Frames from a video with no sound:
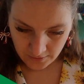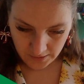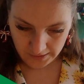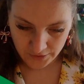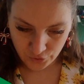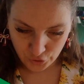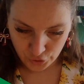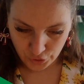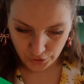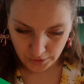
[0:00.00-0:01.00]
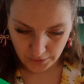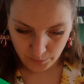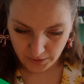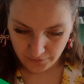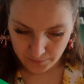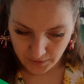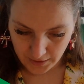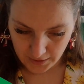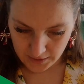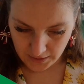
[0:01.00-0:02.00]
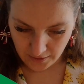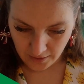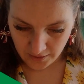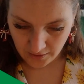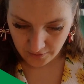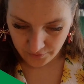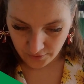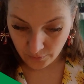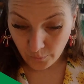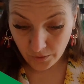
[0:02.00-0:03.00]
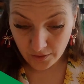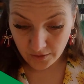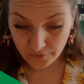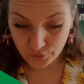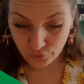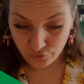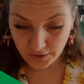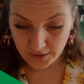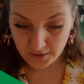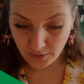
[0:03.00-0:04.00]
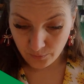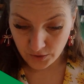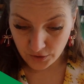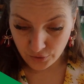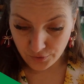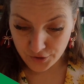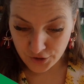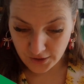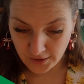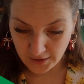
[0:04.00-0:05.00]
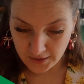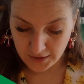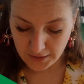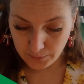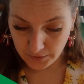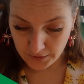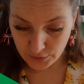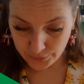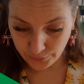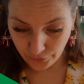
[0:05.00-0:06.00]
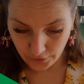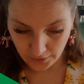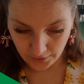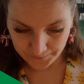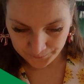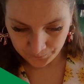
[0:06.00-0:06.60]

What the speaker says: A little sugar, a bit of spice, and a hot oven were enough to create something nourishing and deeply soothing.